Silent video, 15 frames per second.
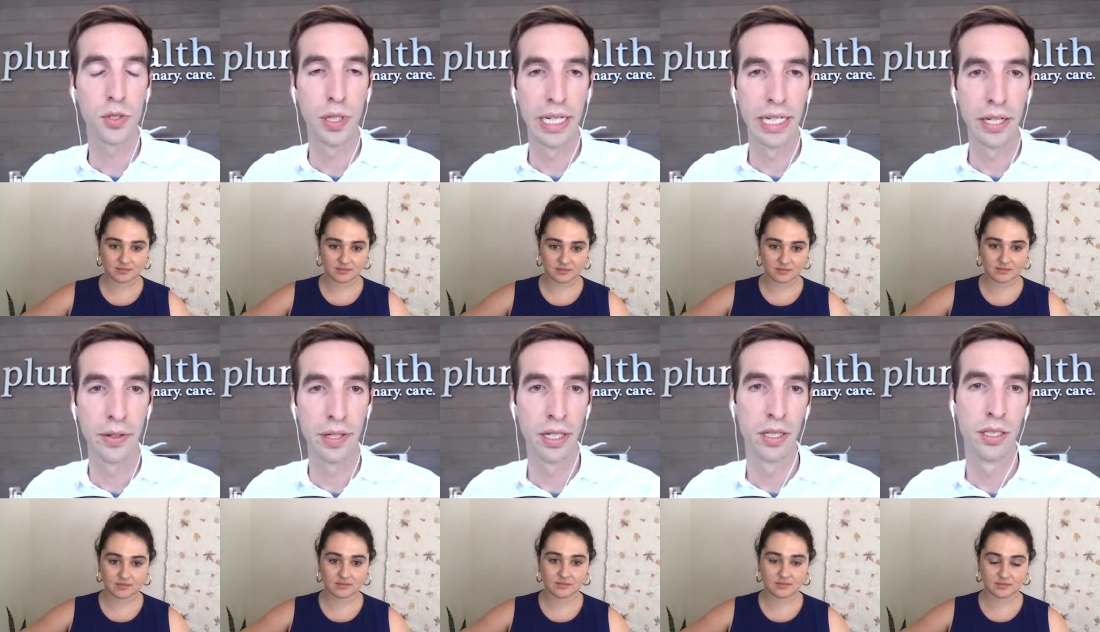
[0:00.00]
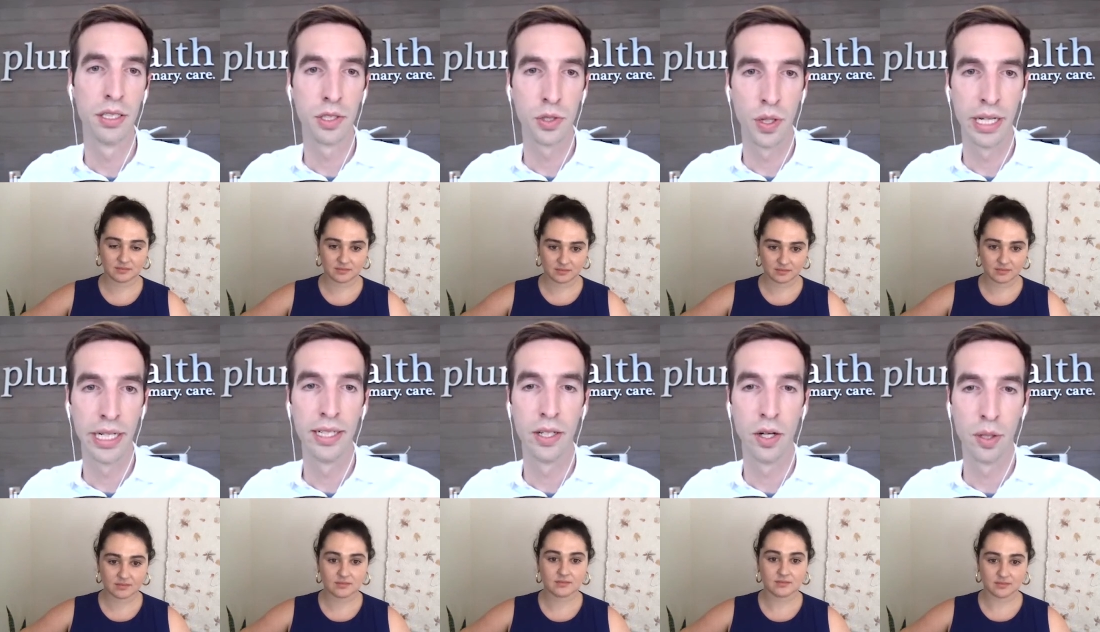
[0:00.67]
Speaker 1: radio here in
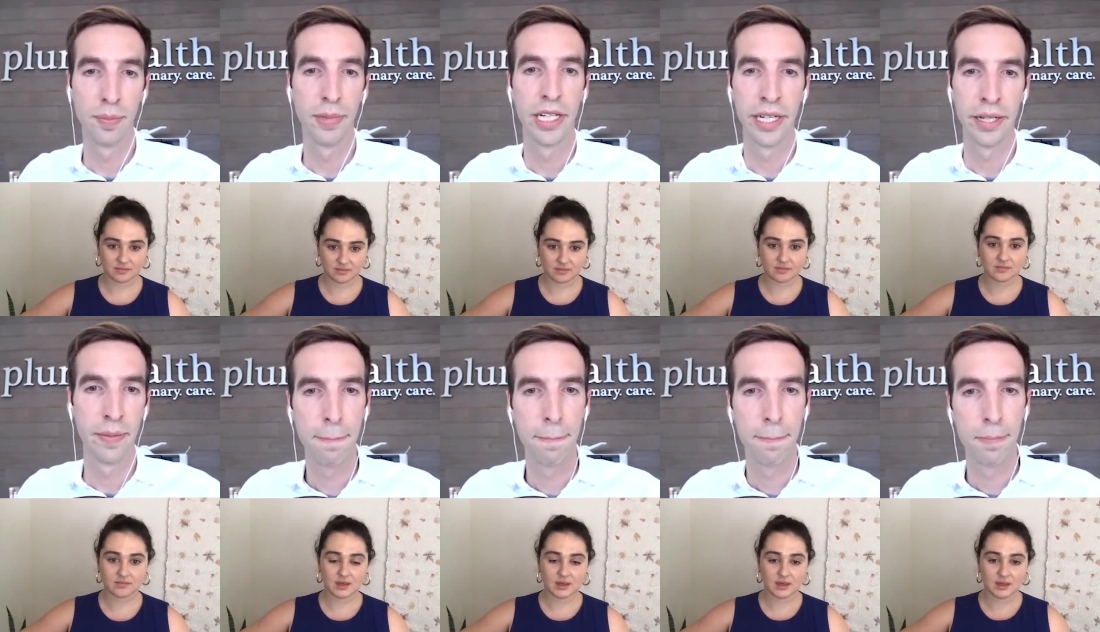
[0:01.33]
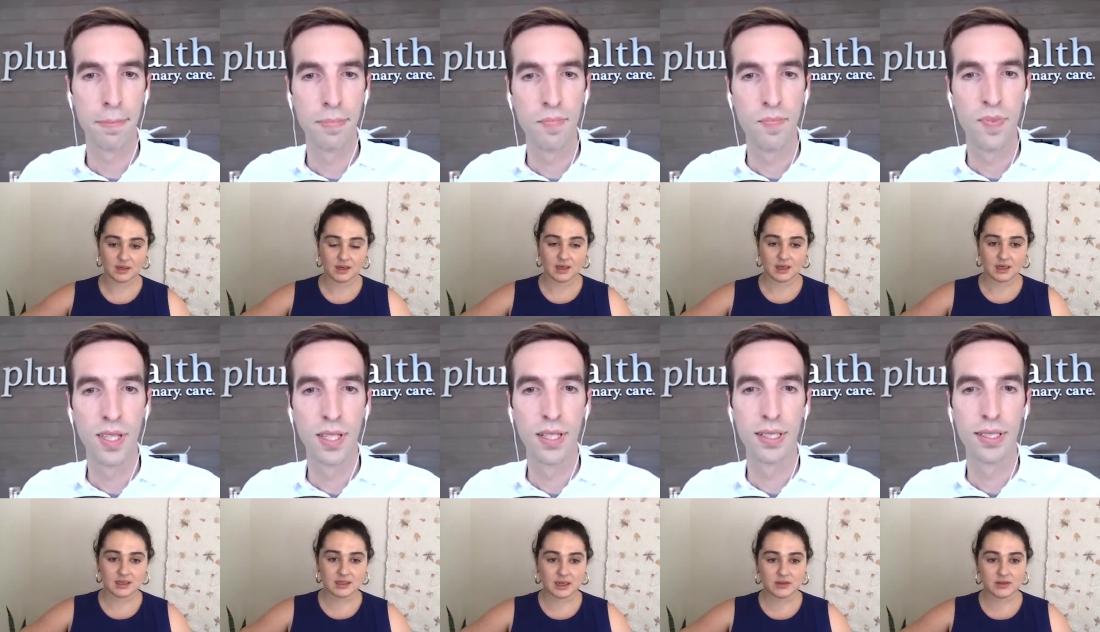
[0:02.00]
detroit notably
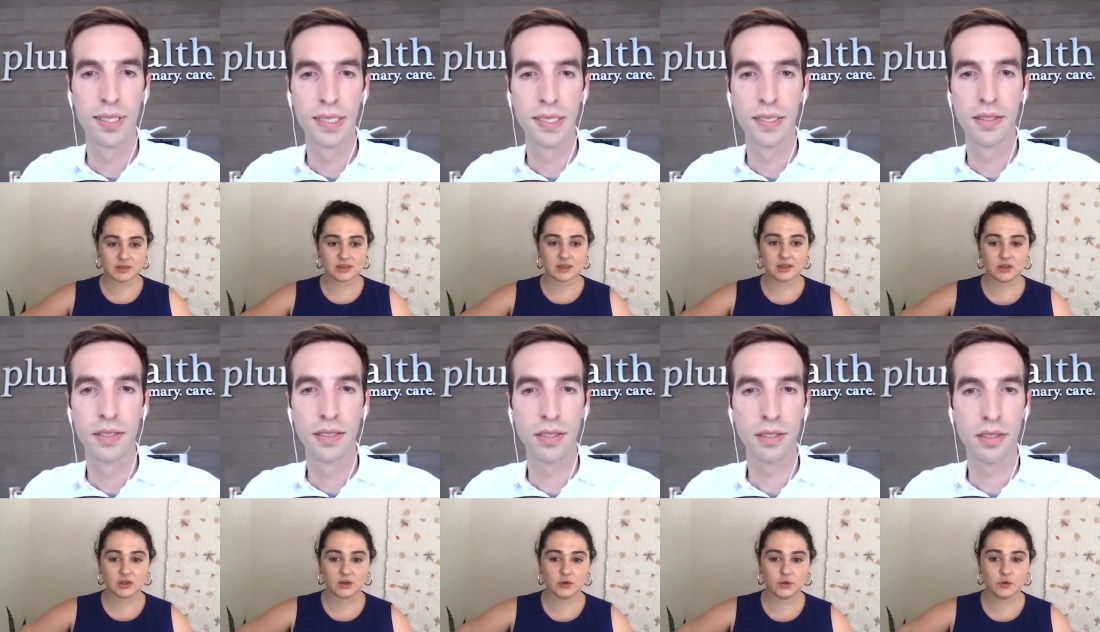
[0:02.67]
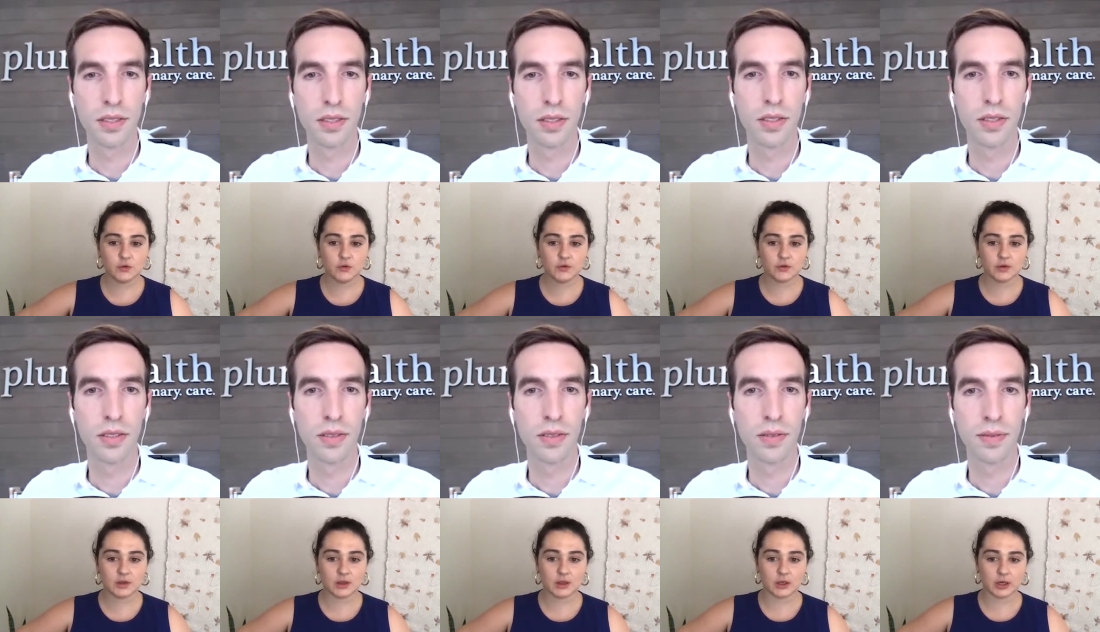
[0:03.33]
Speaker 2: it sounds like you
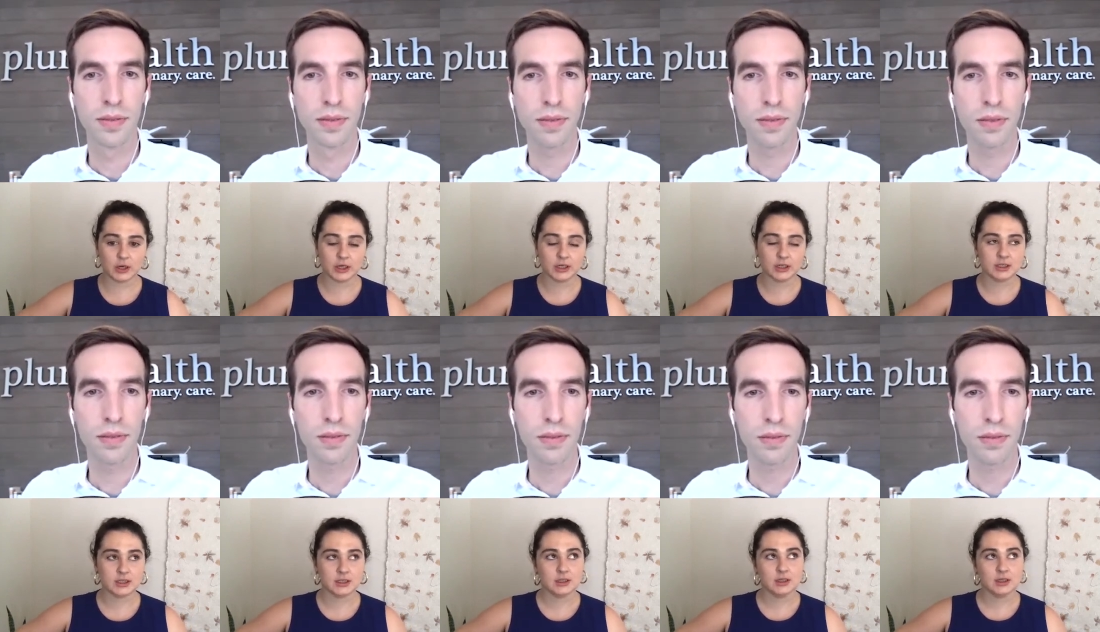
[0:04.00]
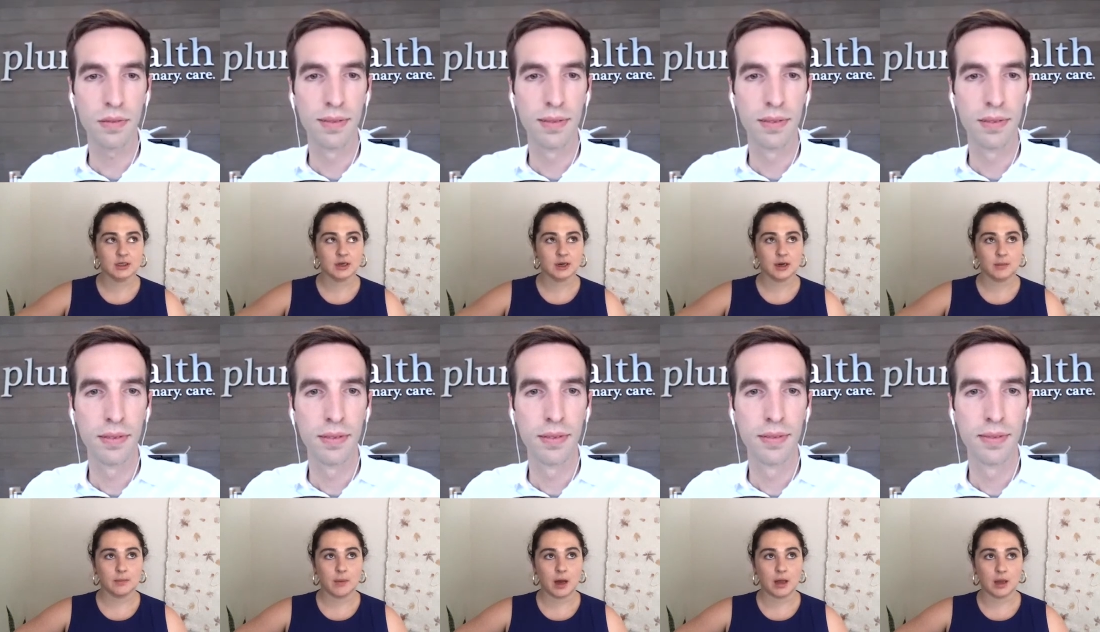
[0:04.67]
learned
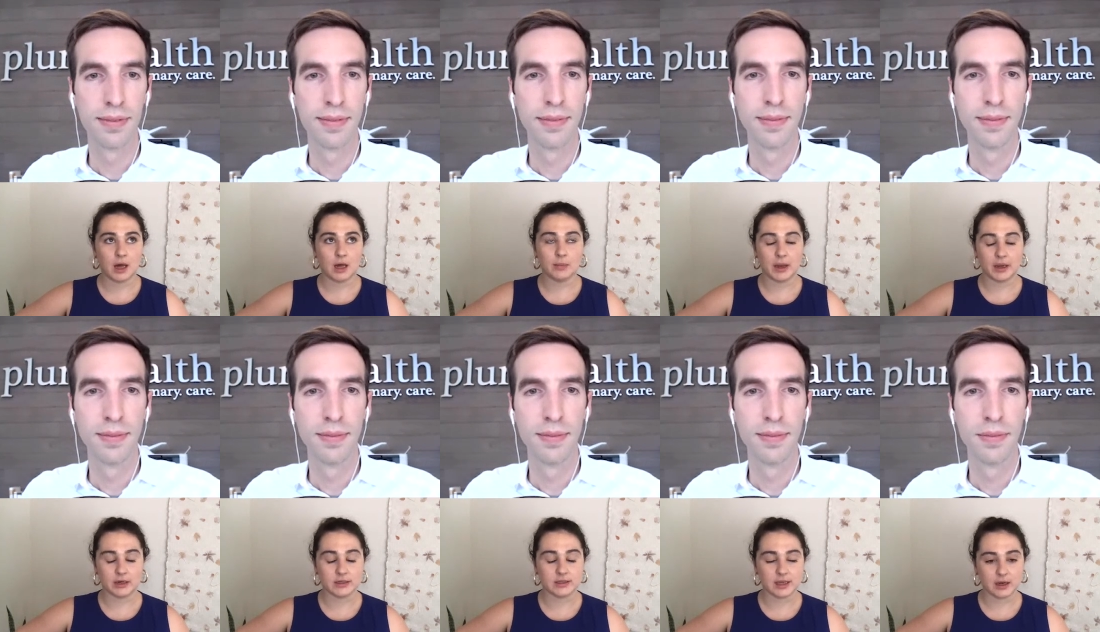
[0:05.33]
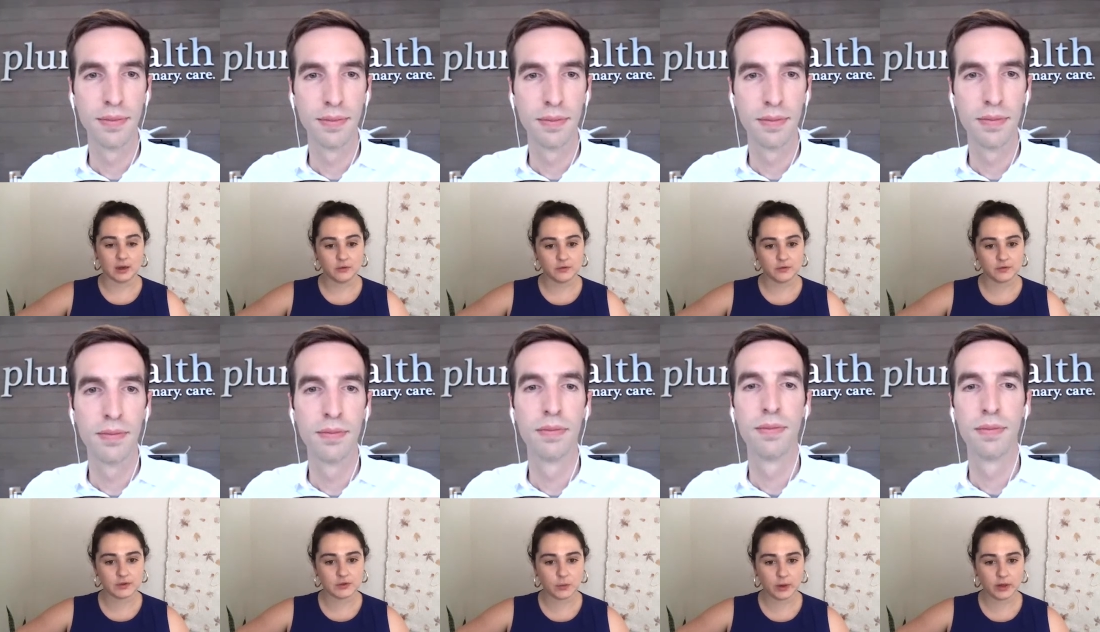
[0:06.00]
a lot by yourself
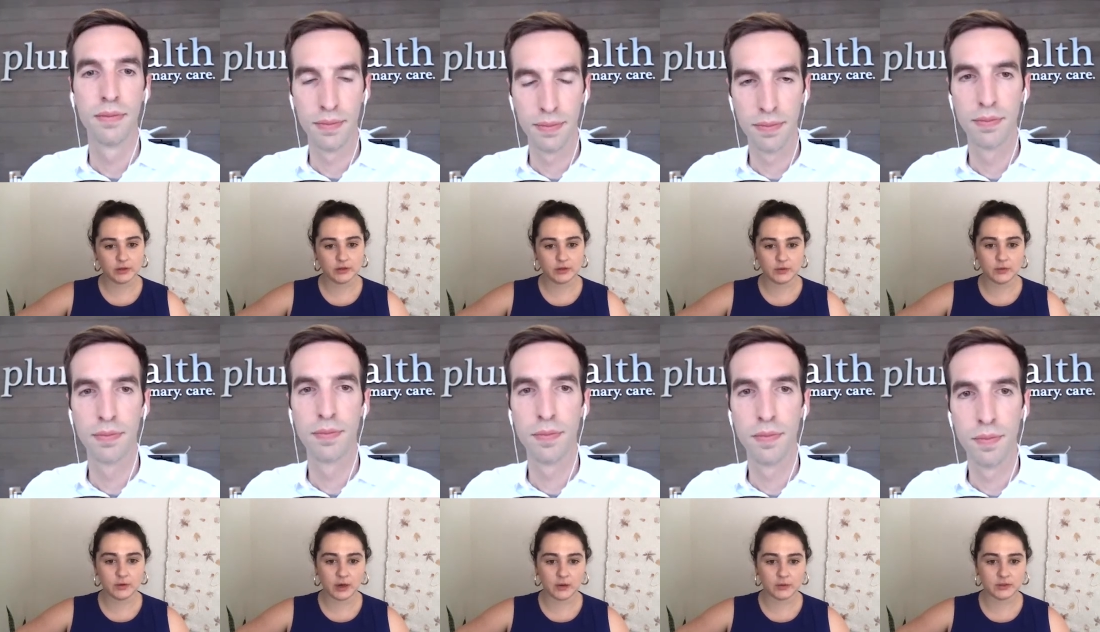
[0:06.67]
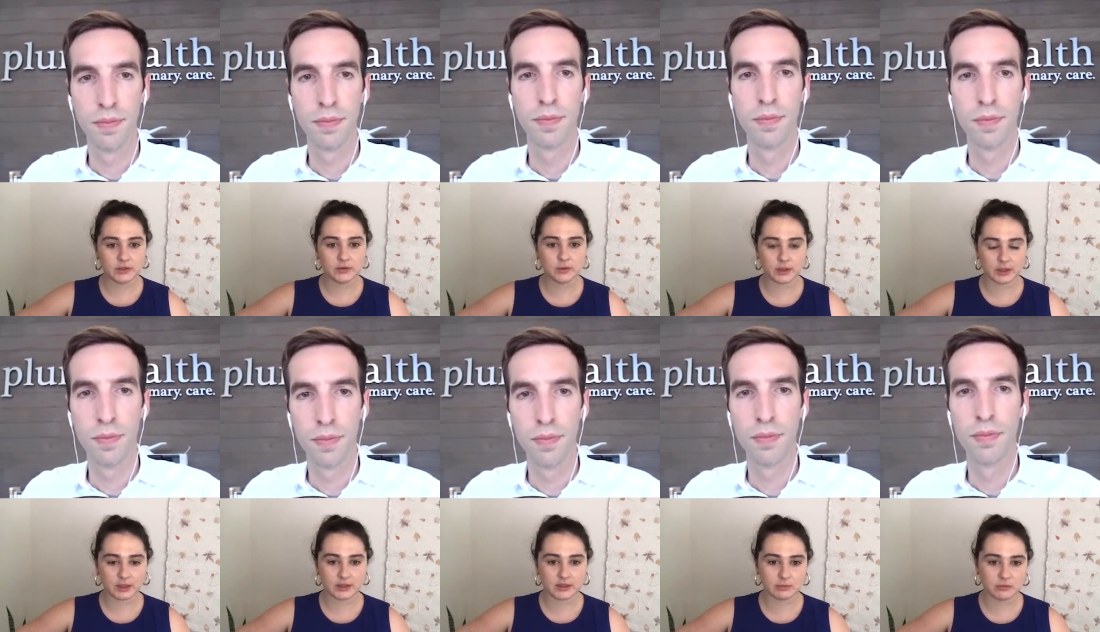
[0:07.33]
so where do you go to
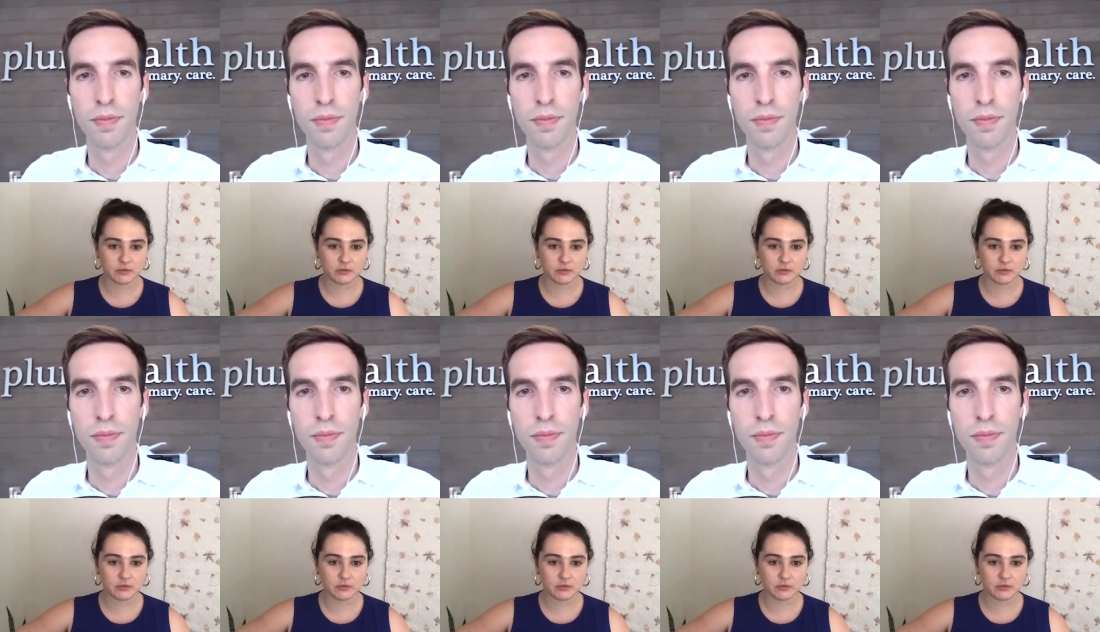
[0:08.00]
learn some of